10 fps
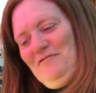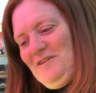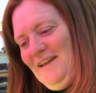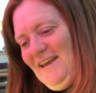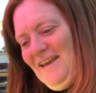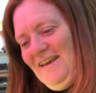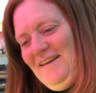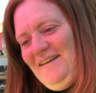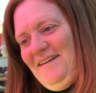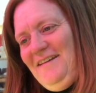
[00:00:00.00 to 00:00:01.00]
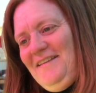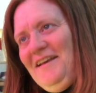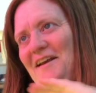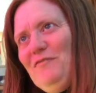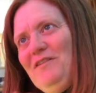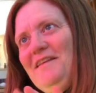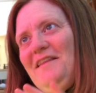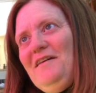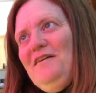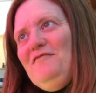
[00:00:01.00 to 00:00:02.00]
for today. Everything
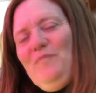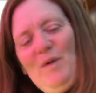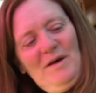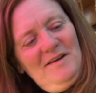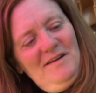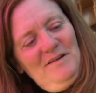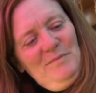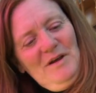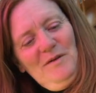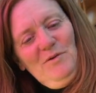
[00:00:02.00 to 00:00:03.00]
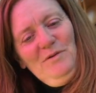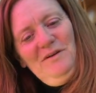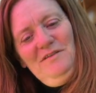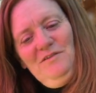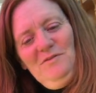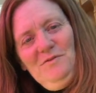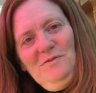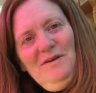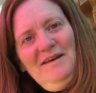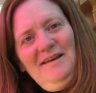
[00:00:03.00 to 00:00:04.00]
that I've potted up, I'm going
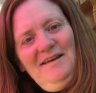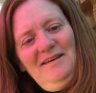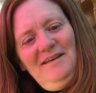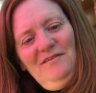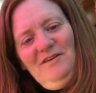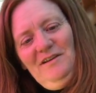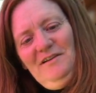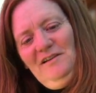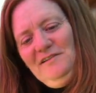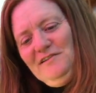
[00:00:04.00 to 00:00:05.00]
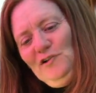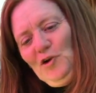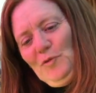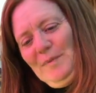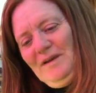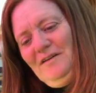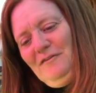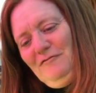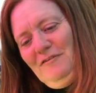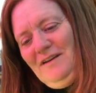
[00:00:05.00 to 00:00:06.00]
to give a little slurp
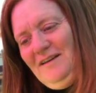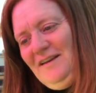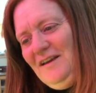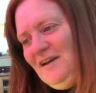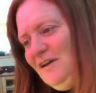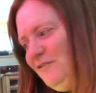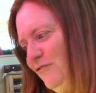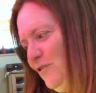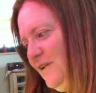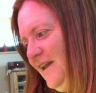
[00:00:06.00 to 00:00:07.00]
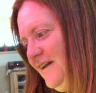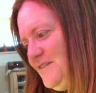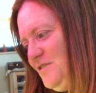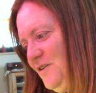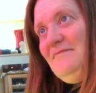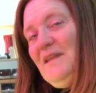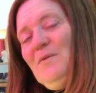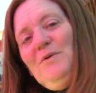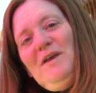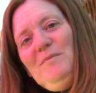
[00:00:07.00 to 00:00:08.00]
of fertilizer.
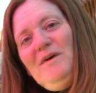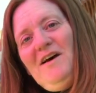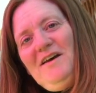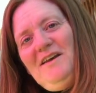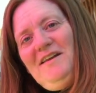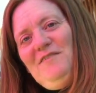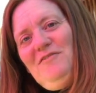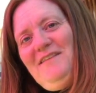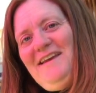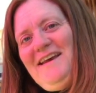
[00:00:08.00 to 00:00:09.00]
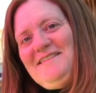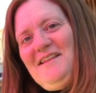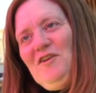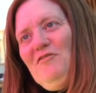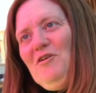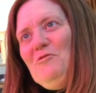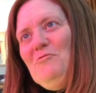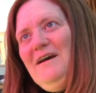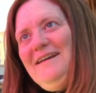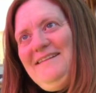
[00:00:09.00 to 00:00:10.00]
We'll keep an eye on everything as they
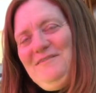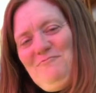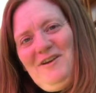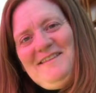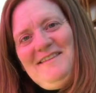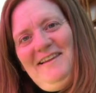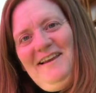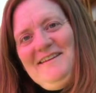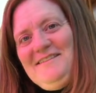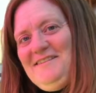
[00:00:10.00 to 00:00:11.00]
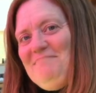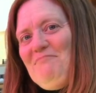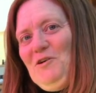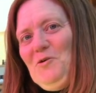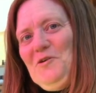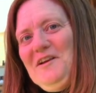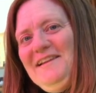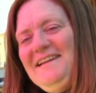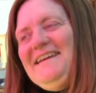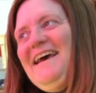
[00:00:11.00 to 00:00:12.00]
grow, raise the lights
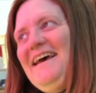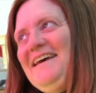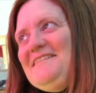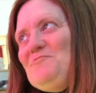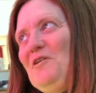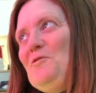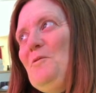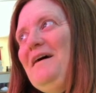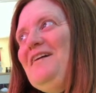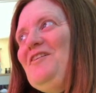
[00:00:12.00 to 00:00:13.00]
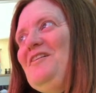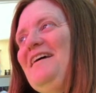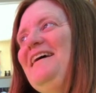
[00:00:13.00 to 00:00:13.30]
accordingly as required.